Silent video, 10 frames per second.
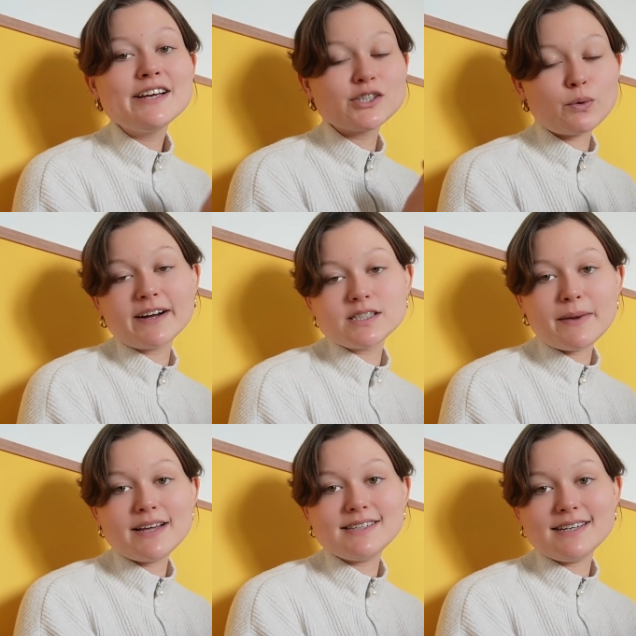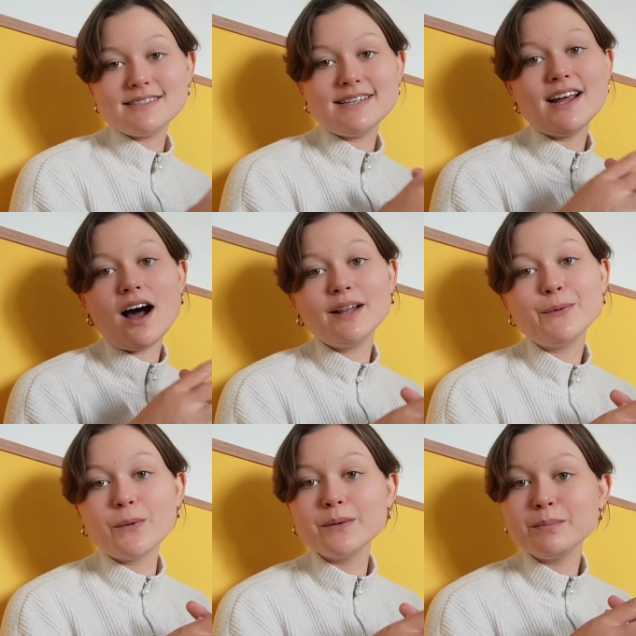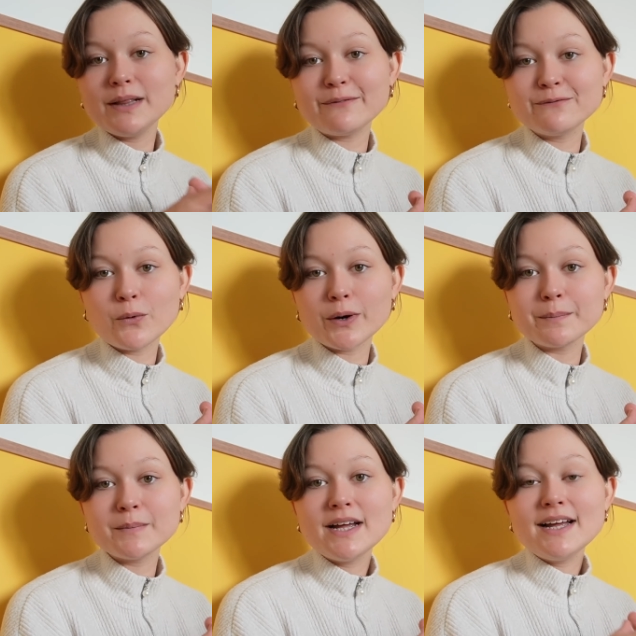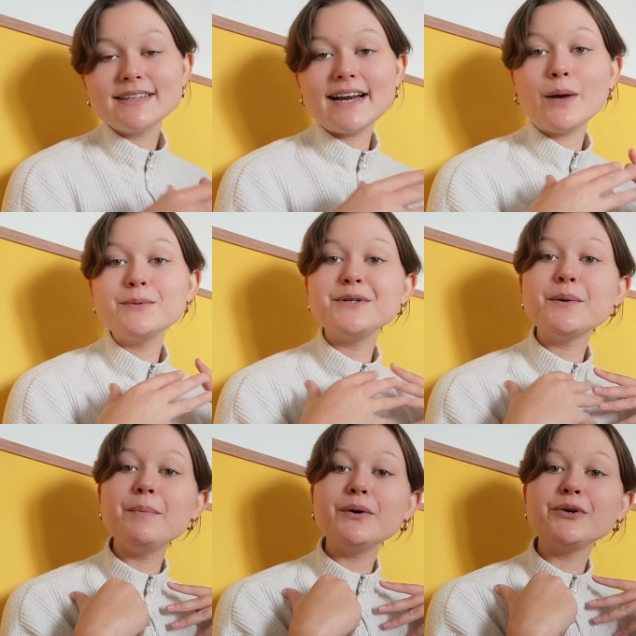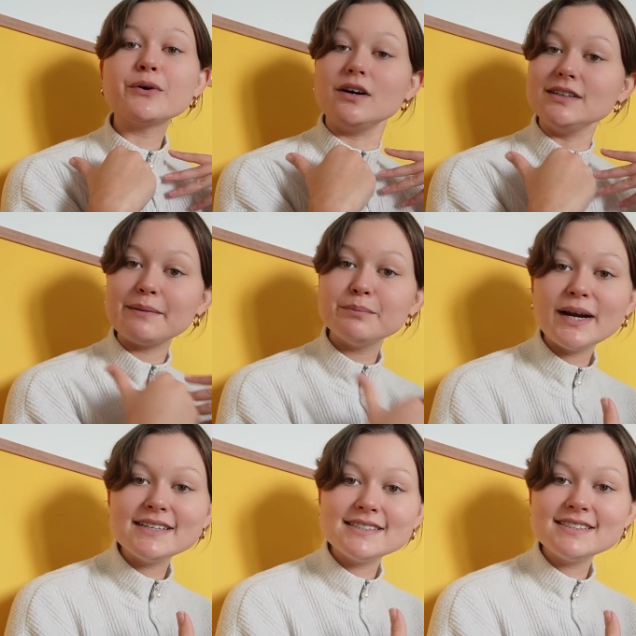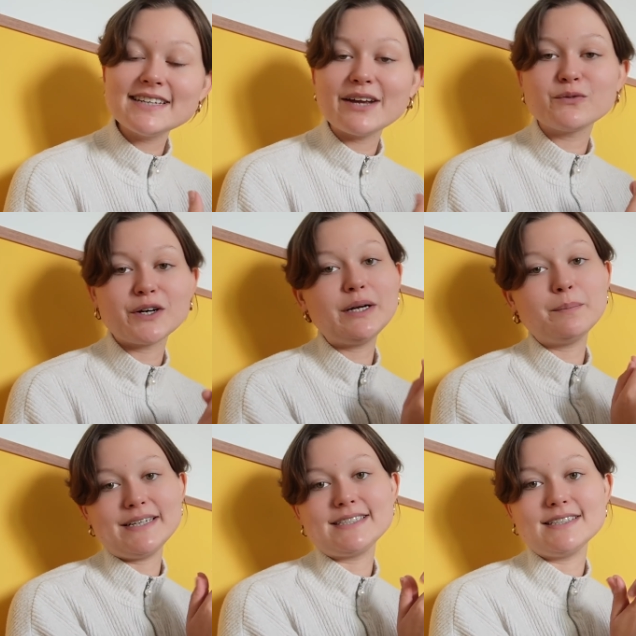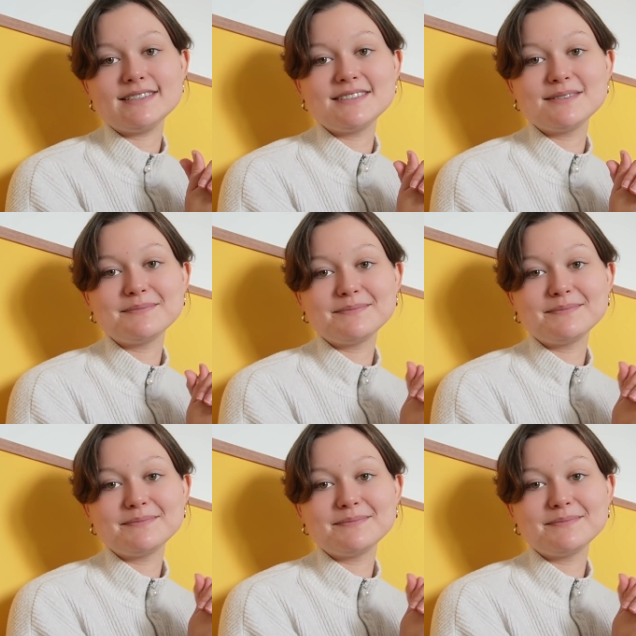Squarespace is the all-in-one platform that helps you build your online presence and run your business.